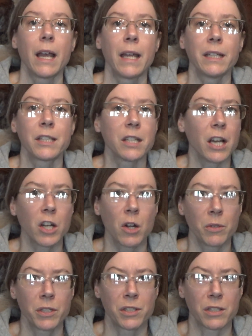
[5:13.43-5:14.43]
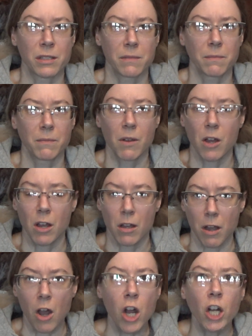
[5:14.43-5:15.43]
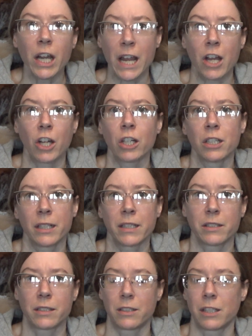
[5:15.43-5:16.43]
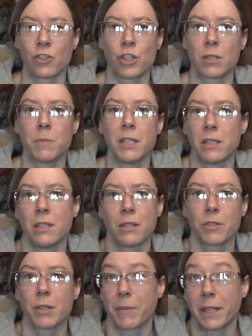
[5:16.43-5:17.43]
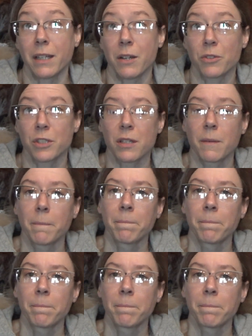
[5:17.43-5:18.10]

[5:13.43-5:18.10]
and it's not always our error, it can just be, something else.